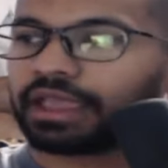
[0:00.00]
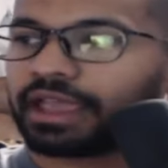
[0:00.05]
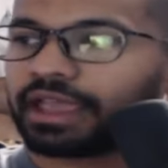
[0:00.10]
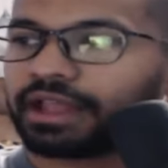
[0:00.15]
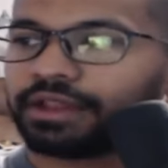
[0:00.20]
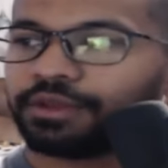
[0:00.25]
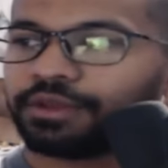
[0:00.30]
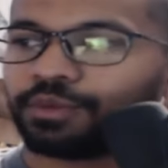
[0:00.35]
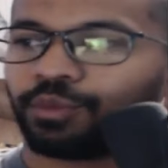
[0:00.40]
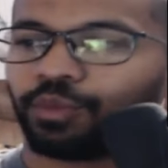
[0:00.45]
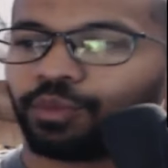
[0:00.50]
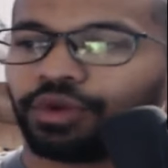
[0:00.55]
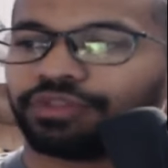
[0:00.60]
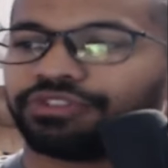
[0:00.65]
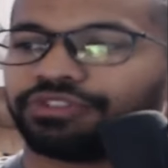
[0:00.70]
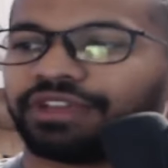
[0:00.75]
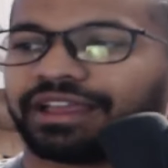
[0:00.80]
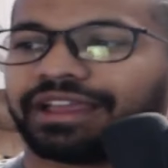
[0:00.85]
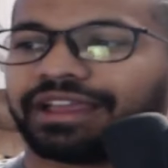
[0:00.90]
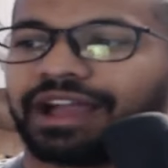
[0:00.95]
And
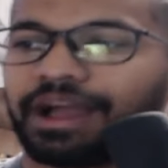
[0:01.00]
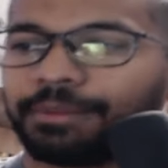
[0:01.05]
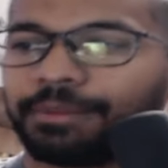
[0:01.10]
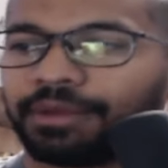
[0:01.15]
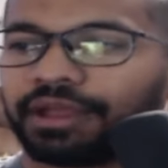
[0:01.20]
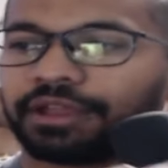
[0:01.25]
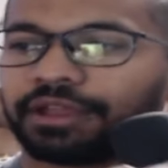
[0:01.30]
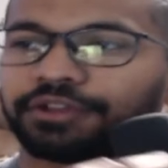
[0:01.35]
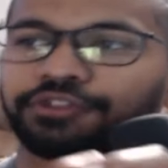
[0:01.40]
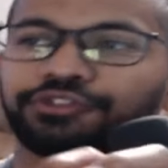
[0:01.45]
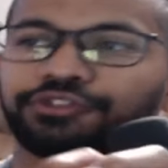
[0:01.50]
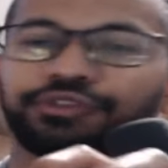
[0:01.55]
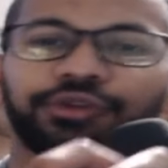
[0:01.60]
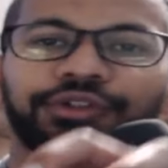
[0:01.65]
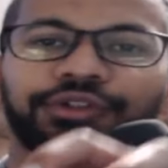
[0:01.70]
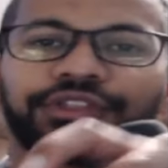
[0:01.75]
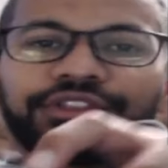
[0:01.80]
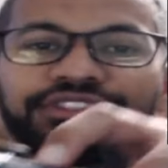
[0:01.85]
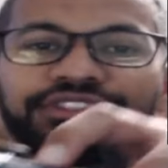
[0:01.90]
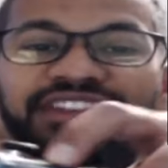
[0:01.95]
once I got my
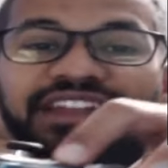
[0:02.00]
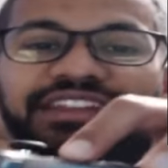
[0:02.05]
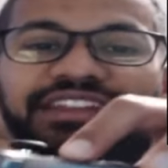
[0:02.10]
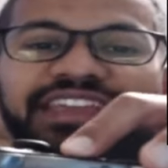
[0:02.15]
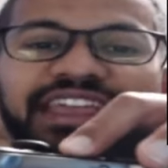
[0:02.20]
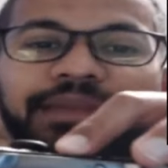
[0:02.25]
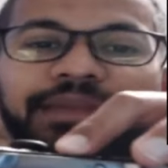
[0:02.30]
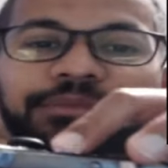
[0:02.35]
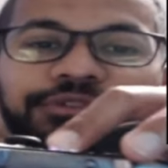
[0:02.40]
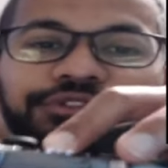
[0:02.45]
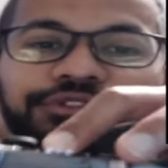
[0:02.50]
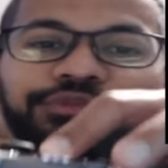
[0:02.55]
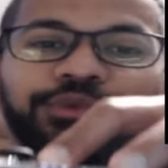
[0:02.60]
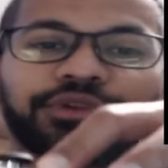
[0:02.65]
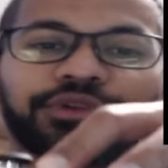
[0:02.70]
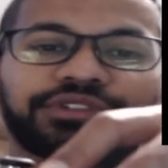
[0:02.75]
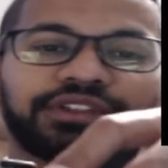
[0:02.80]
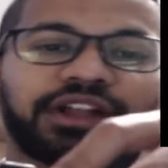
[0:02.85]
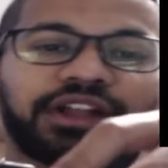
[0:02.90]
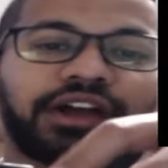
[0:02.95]
controller, the Zen cam just
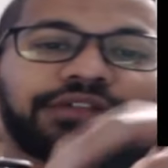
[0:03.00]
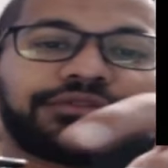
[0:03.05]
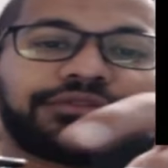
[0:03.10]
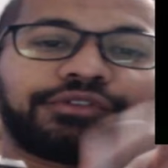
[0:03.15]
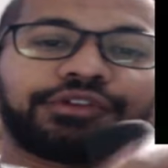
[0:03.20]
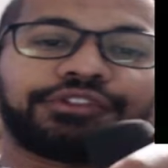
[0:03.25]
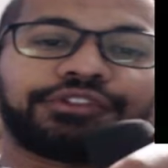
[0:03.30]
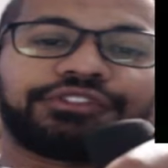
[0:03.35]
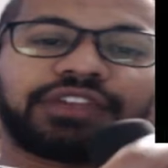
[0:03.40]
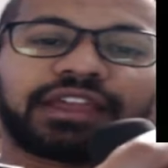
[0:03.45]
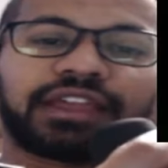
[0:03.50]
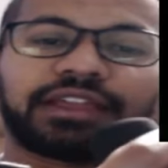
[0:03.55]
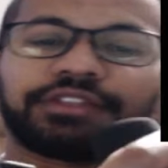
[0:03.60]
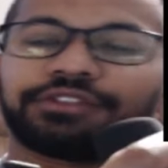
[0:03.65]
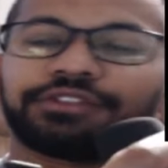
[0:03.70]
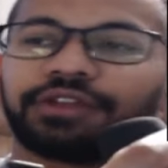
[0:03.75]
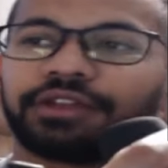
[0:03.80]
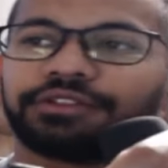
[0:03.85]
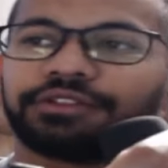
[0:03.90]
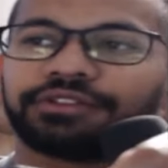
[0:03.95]
wasn't on for a second,
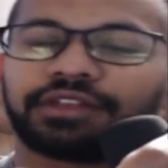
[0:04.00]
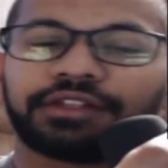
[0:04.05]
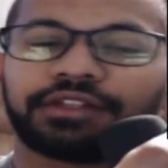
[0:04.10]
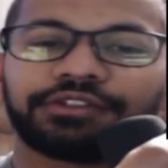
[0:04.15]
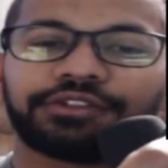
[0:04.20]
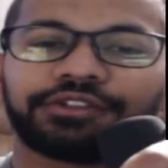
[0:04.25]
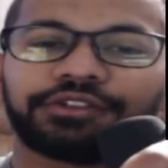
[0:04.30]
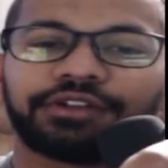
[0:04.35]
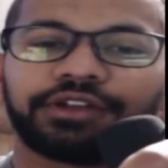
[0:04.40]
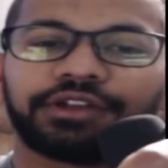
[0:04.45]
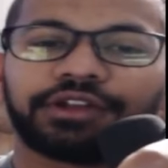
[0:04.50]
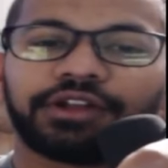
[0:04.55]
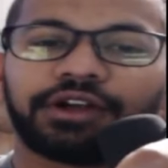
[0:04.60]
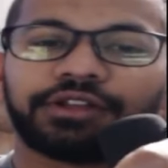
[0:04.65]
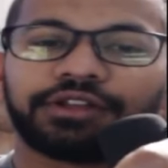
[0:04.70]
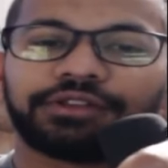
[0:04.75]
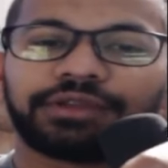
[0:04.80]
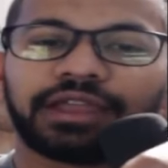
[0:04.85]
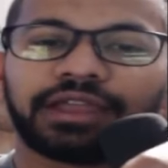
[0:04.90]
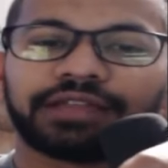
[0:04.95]
so I just had to turn it
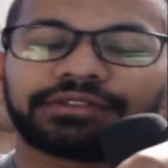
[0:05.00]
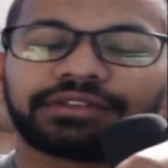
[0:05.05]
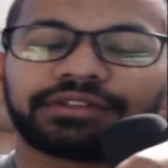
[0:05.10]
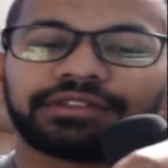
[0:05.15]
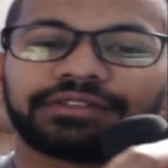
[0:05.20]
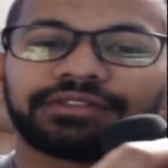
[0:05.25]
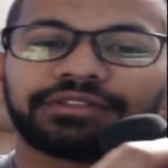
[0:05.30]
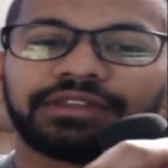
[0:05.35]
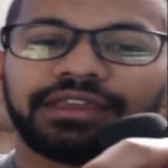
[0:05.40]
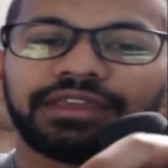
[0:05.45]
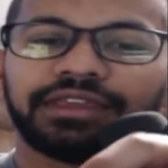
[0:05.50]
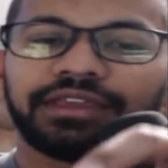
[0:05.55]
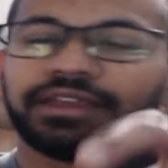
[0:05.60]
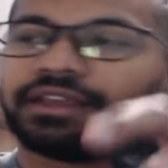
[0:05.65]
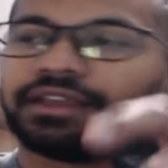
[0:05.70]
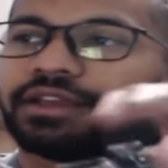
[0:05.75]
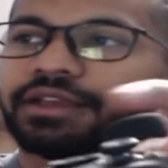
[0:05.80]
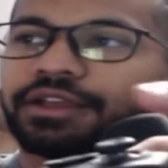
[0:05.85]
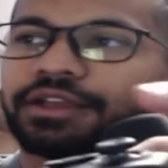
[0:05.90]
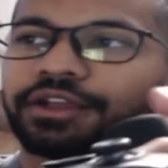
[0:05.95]
on. You guys can see
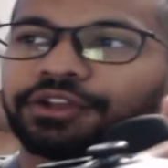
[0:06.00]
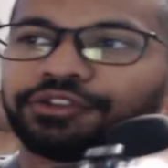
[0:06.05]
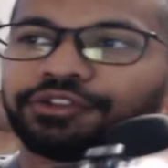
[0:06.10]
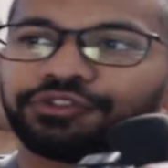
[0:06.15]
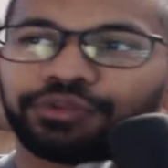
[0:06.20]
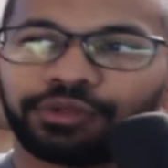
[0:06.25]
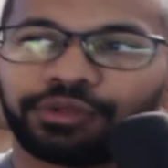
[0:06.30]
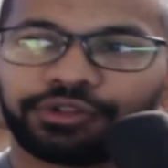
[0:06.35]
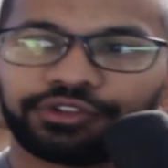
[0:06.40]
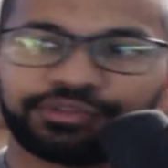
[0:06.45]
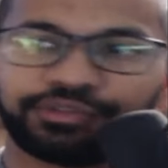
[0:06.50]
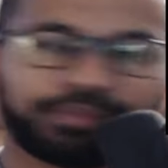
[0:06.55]
controllers